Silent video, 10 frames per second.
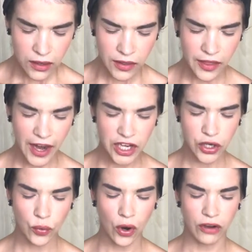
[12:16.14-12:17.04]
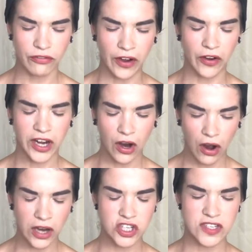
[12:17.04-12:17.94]
that you are very
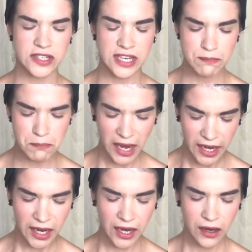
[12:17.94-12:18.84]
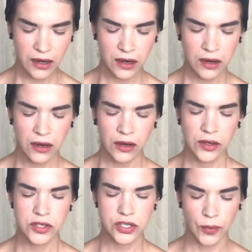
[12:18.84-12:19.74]
consciously making
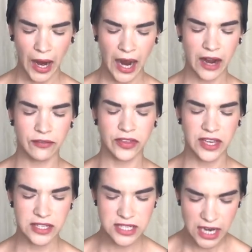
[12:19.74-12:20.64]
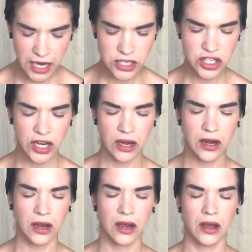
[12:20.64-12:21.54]
to have the intention
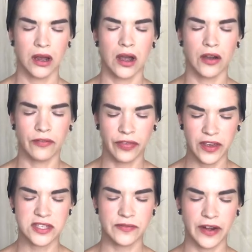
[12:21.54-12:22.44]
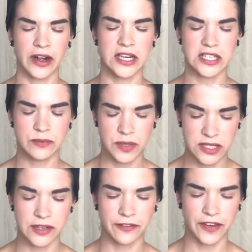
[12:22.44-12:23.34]
of this very
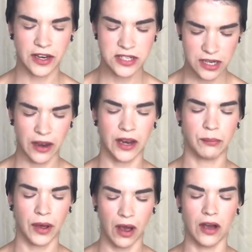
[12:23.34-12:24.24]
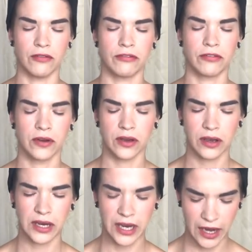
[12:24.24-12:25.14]
specific type of
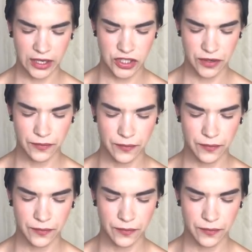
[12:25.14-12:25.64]
connection.